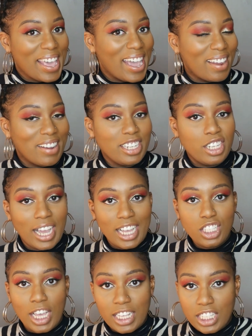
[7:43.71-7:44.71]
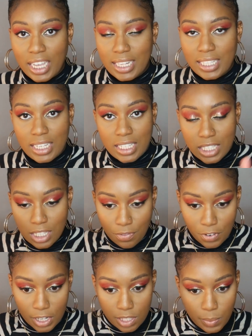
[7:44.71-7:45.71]
alright, you guys, so as you can see, this is the
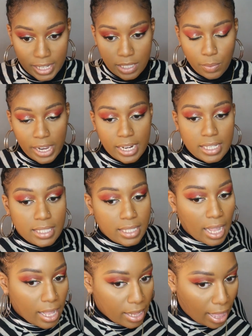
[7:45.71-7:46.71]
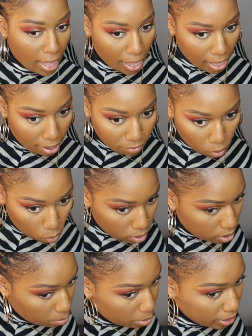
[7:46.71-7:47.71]
first way to wear this style. I have
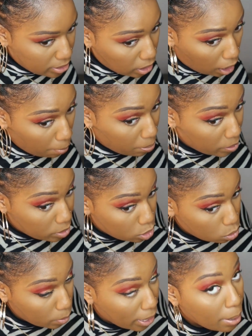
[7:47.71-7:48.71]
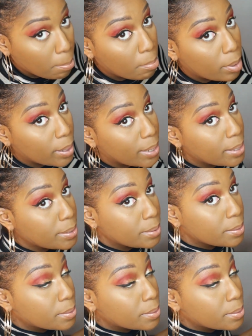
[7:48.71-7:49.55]
all the braids up into a bun.